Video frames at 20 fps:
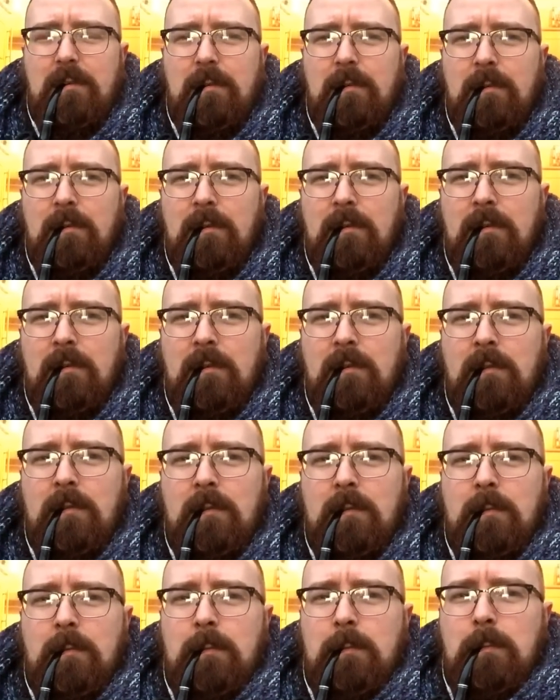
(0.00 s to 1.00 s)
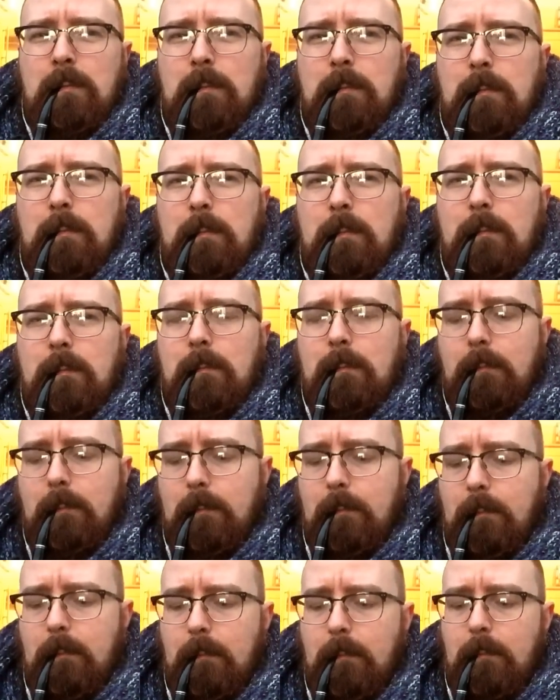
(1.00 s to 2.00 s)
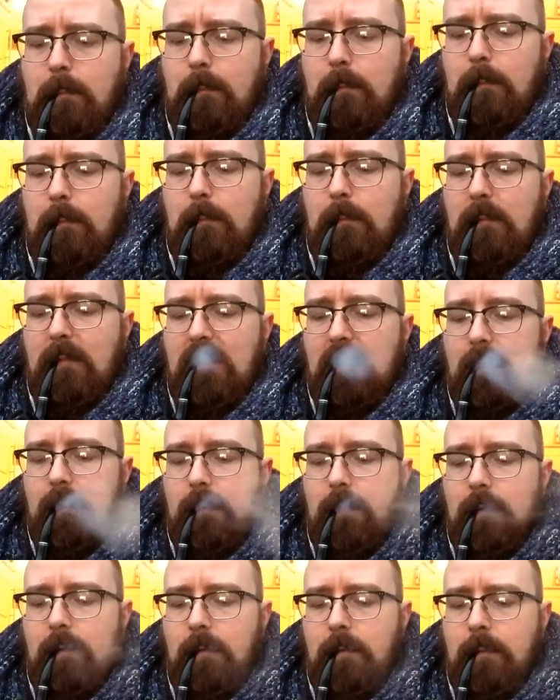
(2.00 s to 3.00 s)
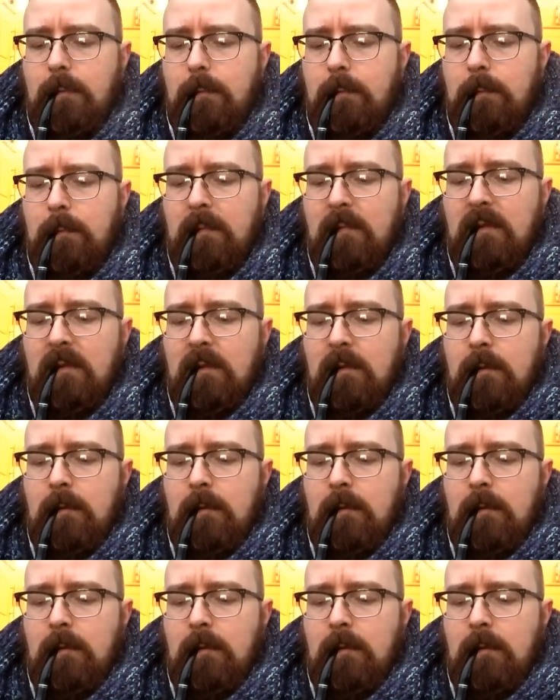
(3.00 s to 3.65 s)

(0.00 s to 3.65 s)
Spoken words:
No one is speaking in this clip.